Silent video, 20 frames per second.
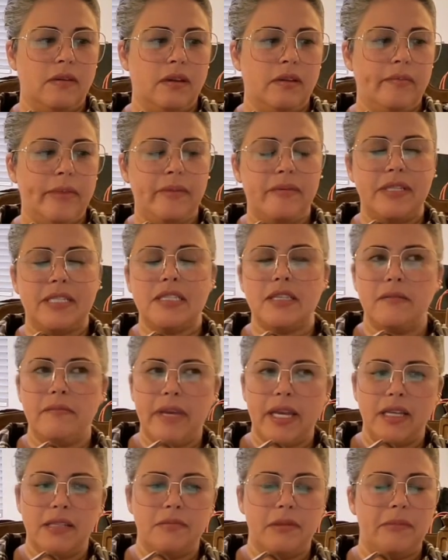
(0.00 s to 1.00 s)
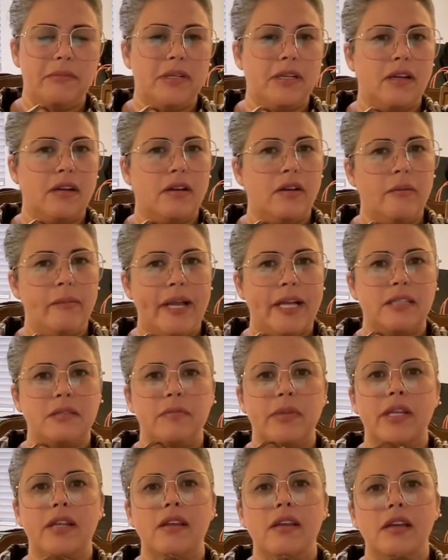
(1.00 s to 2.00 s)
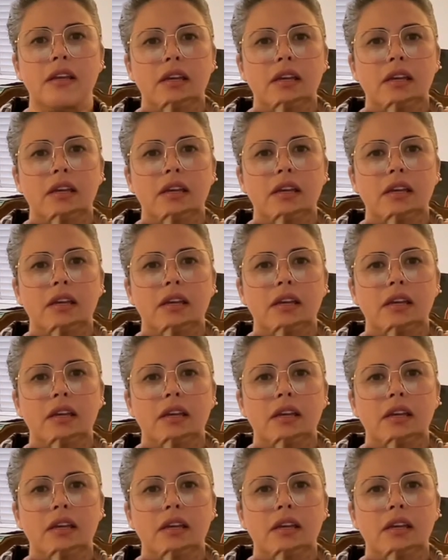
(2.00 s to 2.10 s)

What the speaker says: maybe in some bags, maybe not all bags, but